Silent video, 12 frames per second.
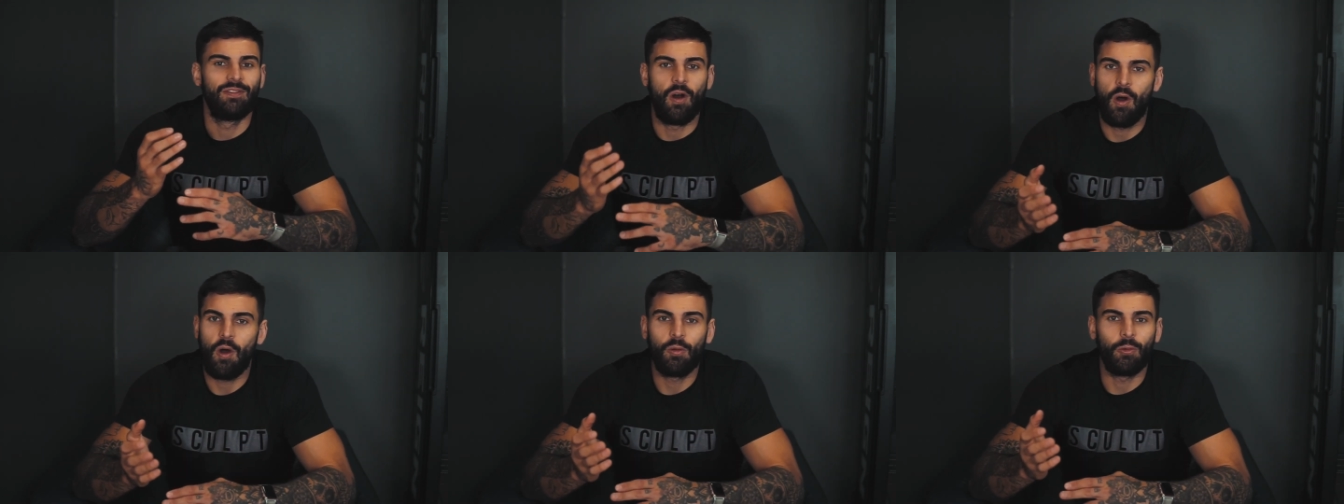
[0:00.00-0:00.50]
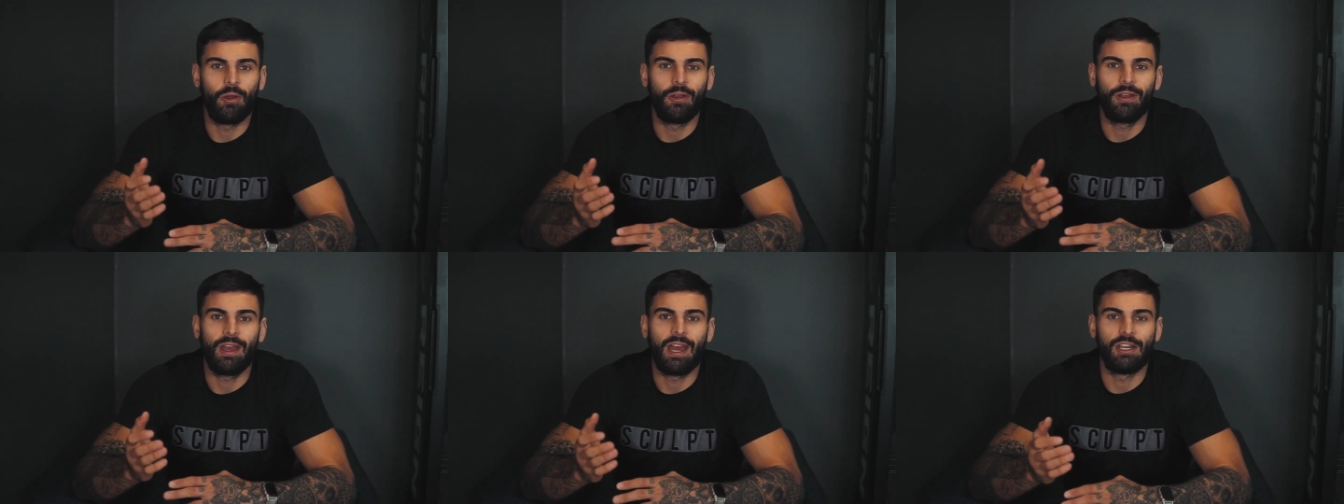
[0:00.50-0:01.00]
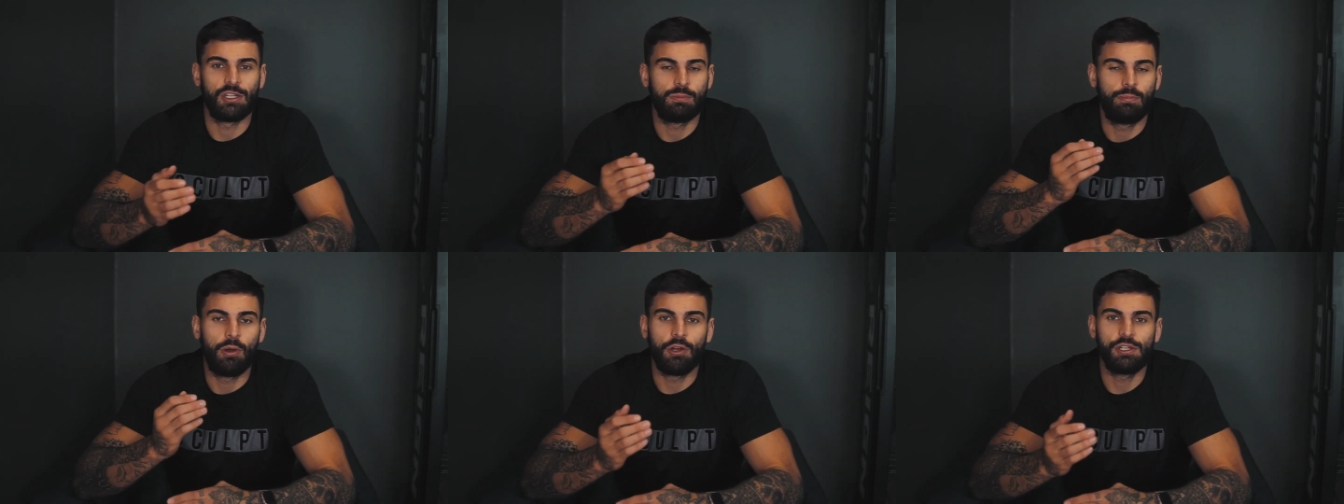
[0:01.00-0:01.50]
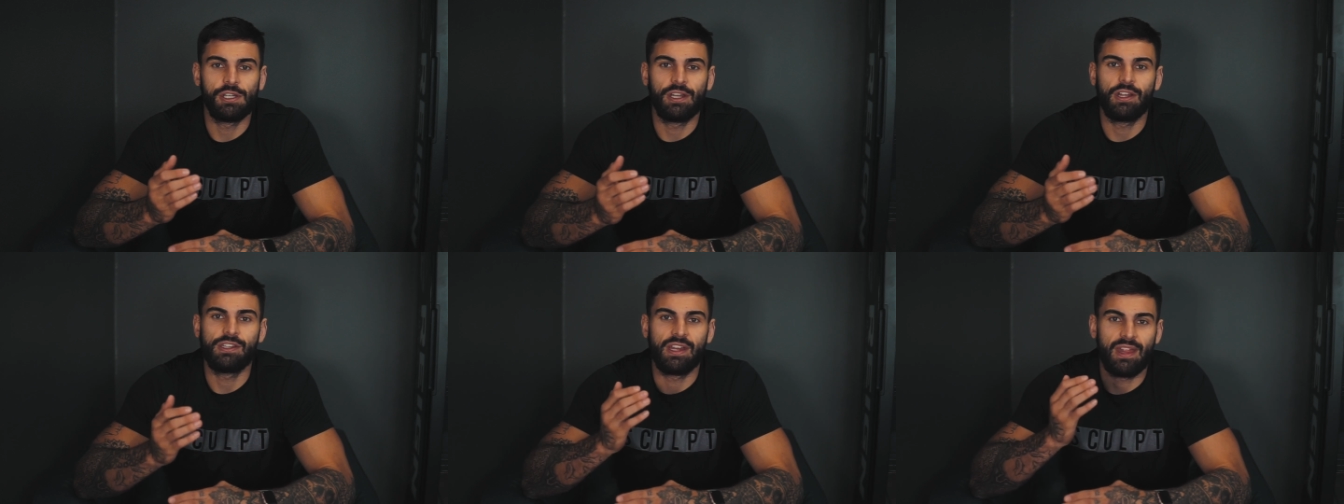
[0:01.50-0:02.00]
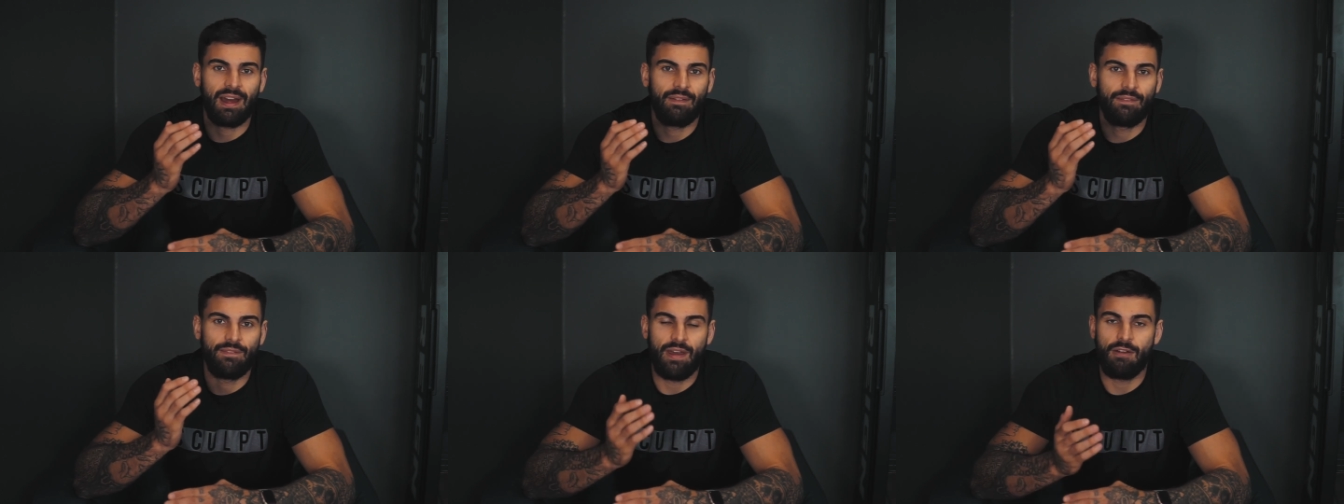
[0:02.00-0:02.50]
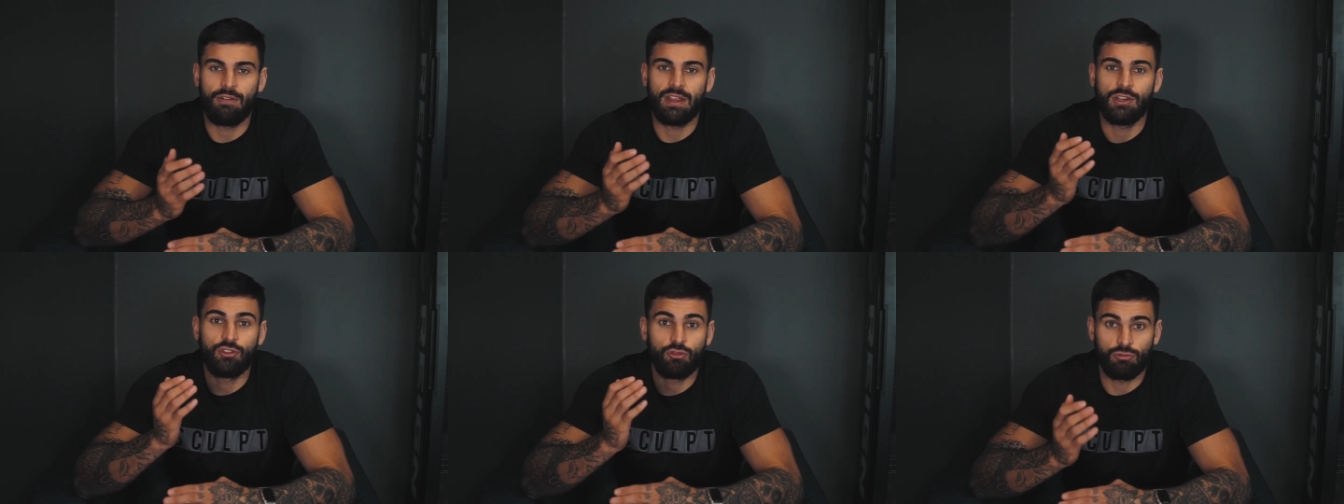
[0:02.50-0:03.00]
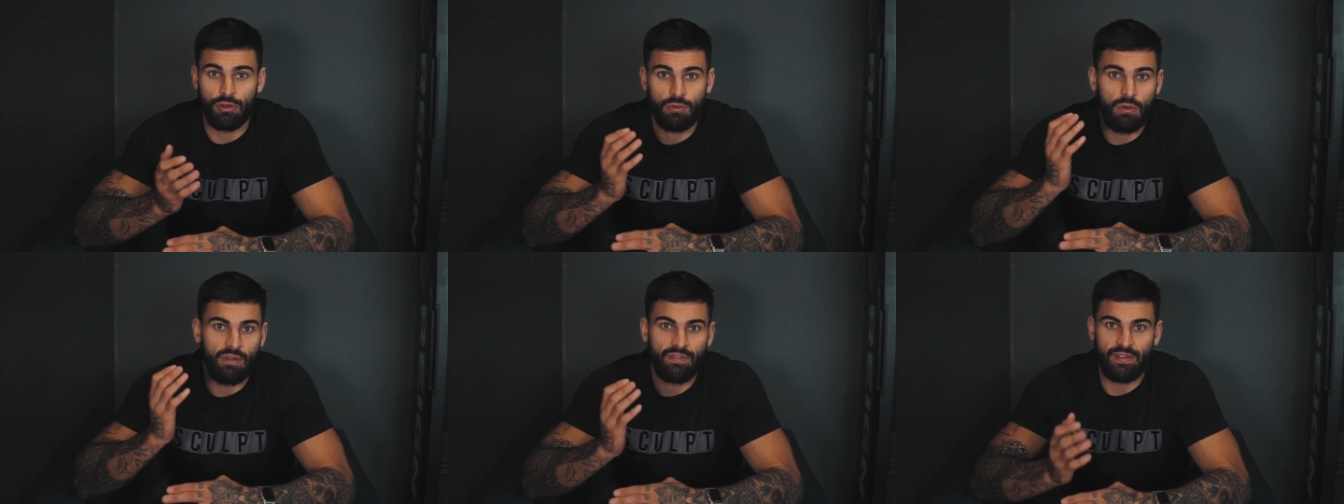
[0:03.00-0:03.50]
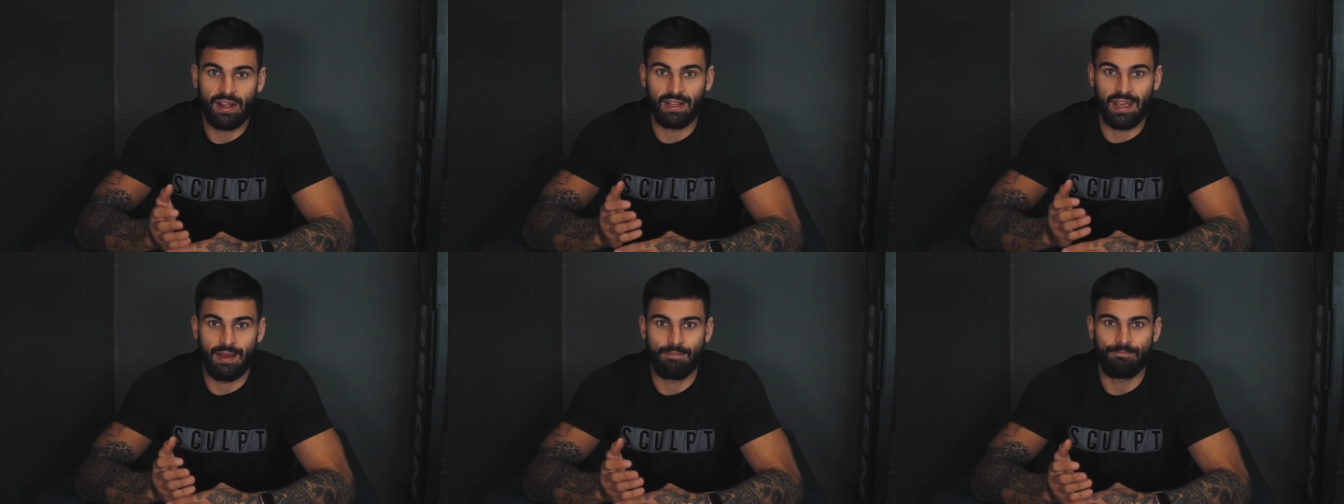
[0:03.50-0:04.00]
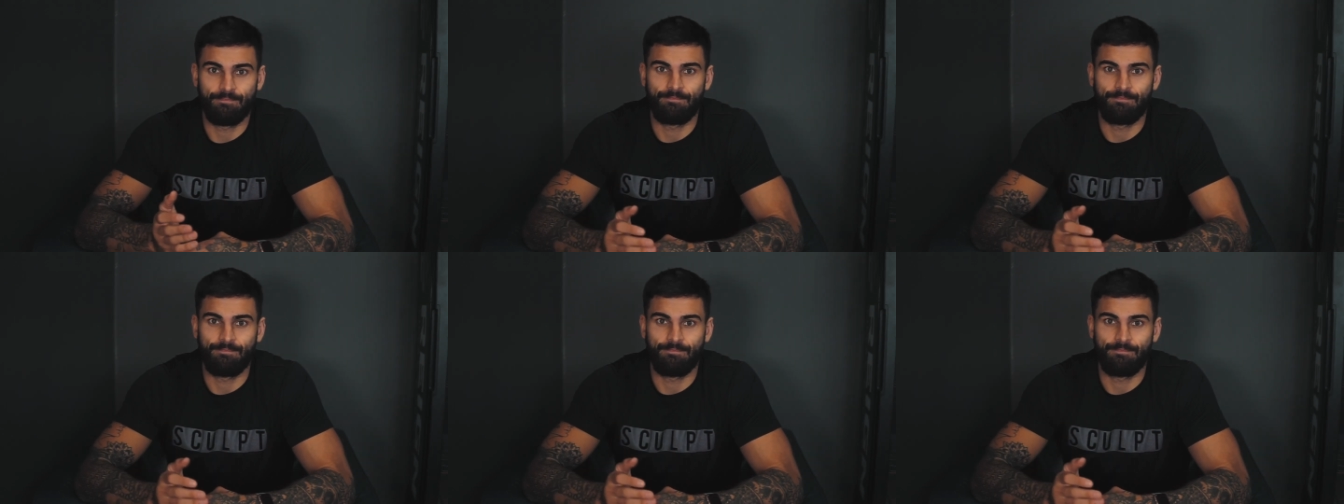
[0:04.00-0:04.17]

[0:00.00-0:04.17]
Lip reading: of hard work and just pushing to that very true failure.